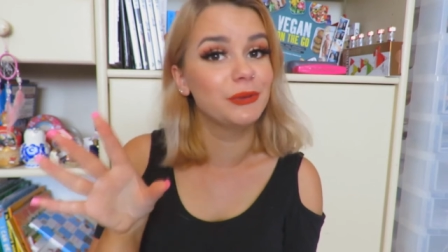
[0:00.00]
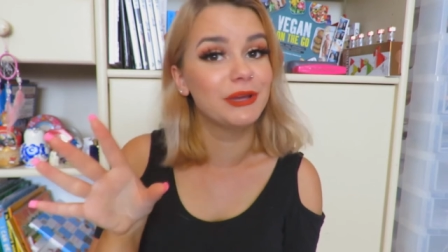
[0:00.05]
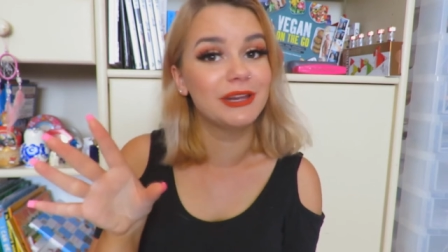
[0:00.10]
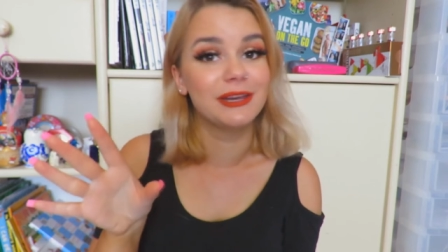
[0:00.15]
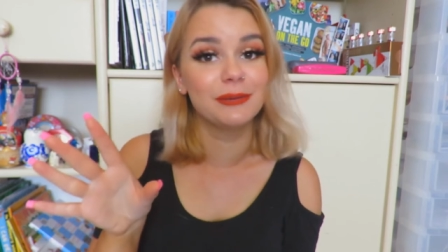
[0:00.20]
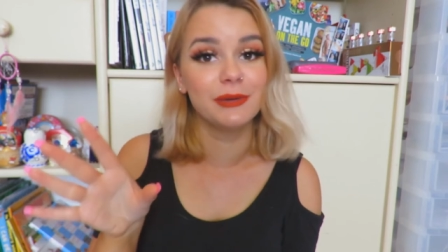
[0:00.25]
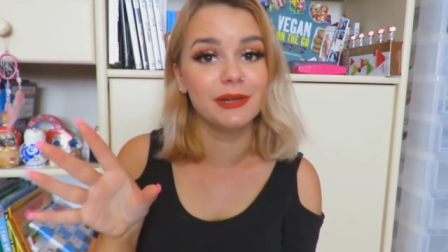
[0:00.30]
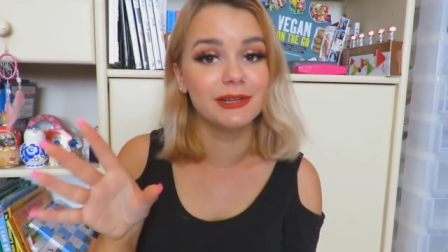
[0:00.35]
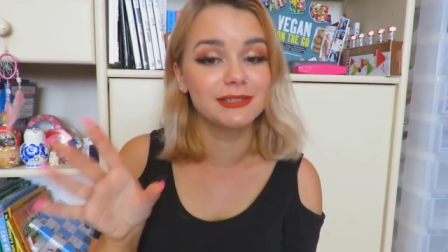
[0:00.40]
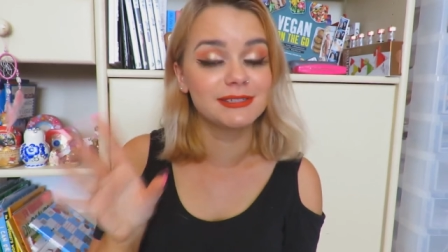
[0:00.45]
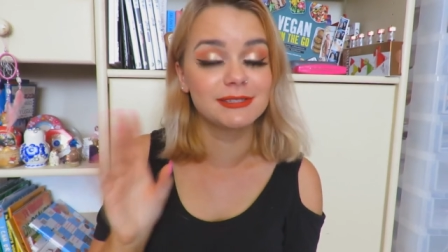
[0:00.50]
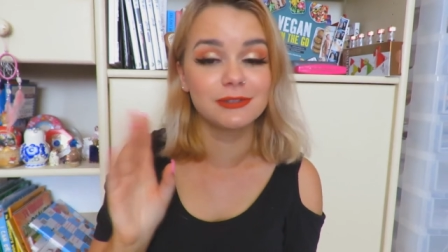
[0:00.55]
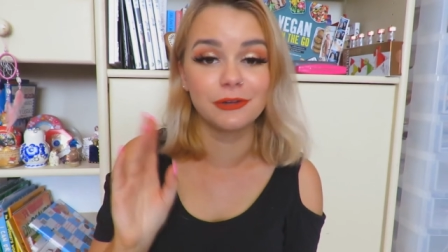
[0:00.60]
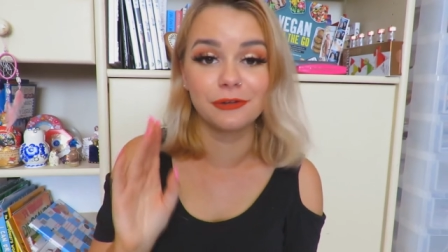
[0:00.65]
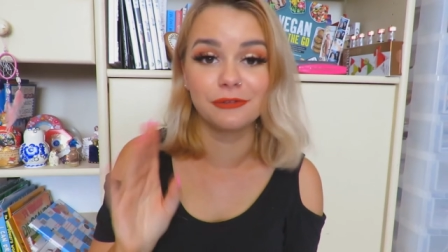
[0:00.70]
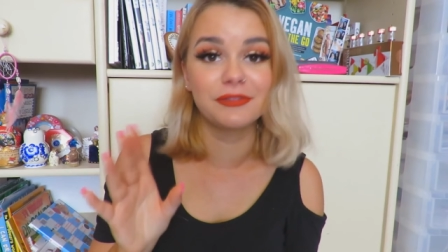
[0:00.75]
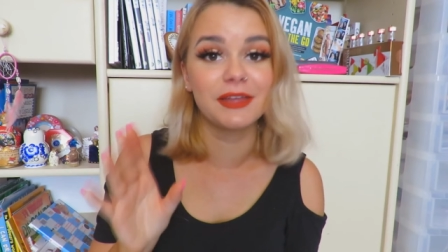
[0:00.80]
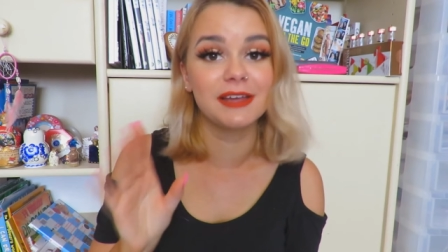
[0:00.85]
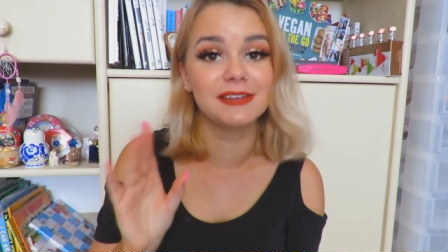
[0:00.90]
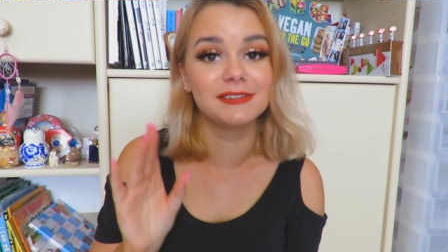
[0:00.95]
weird weird
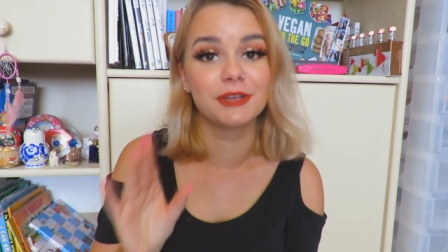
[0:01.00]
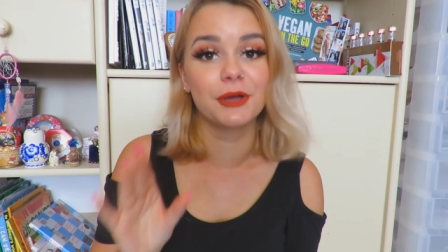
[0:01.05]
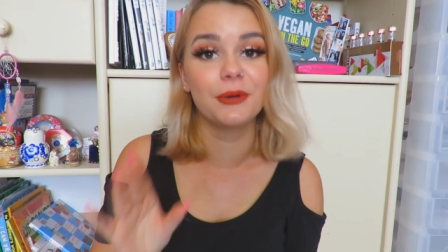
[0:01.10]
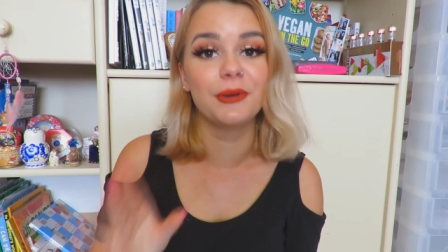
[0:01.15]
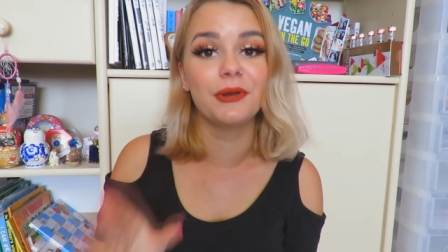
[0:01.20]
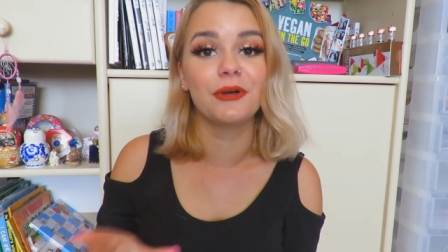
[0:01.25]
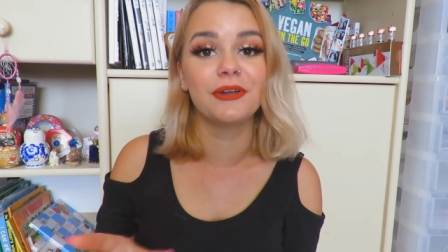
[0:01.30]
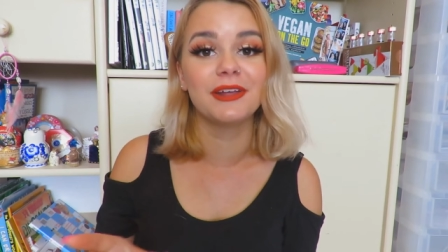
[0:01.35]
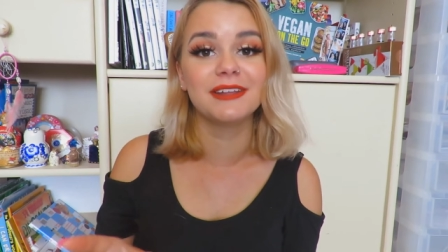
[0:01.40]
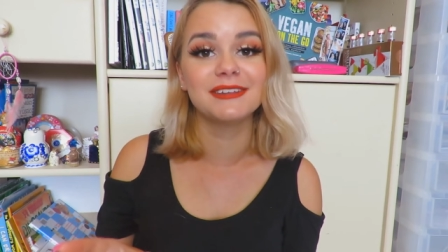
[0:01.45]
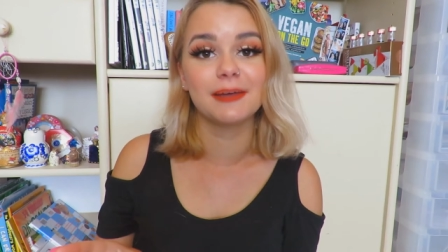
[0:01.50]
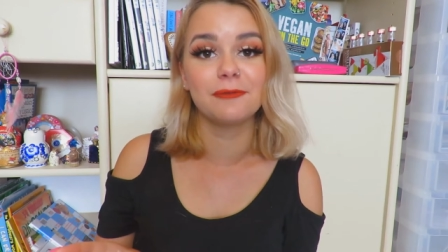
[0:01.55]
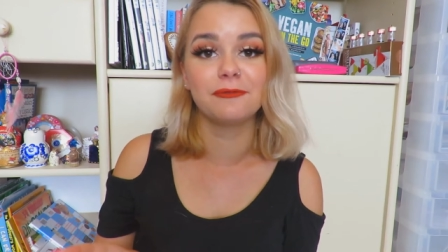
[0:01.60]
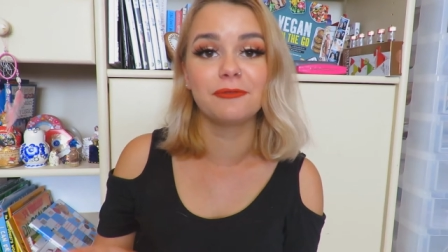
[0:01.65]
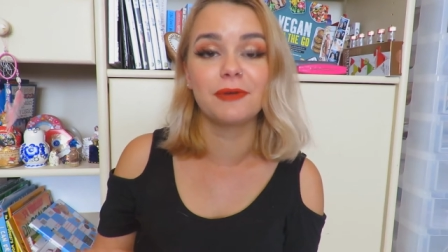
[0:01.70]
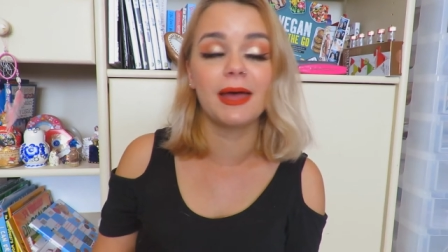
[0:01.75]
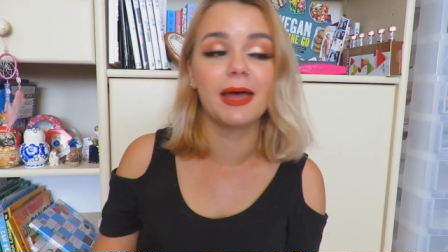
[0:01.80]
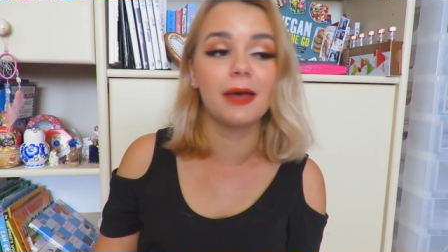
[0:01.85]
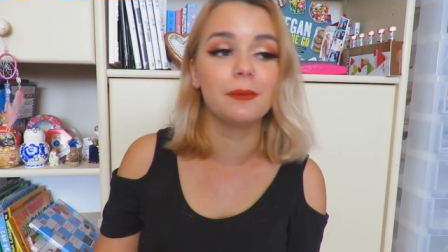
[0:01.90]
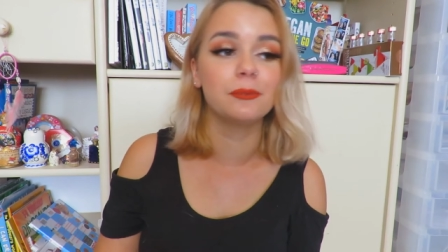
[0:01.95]
stuff that is going on at
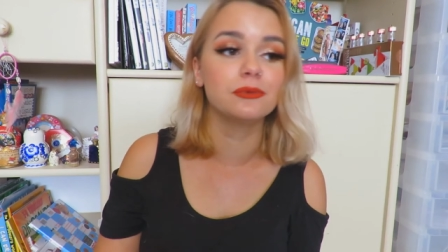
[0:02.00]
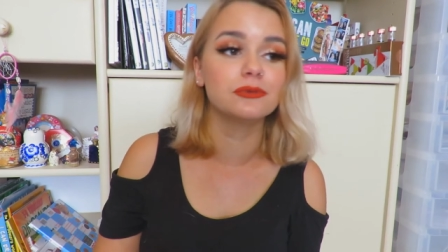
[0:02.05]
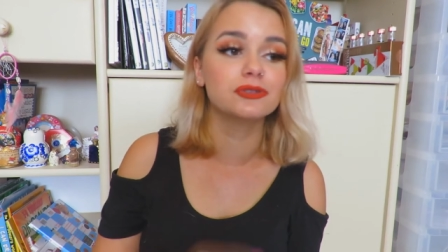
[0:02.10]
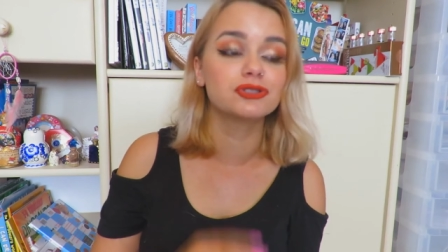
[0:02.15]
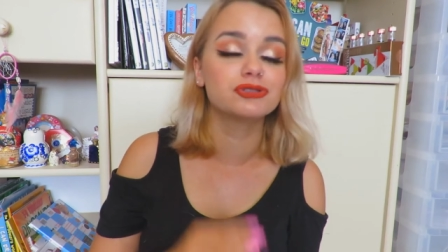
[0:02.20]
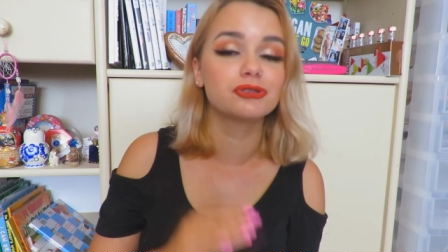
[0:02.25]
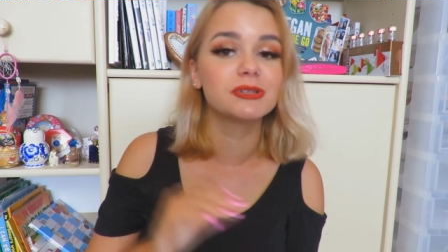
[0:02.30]
Denver Airport,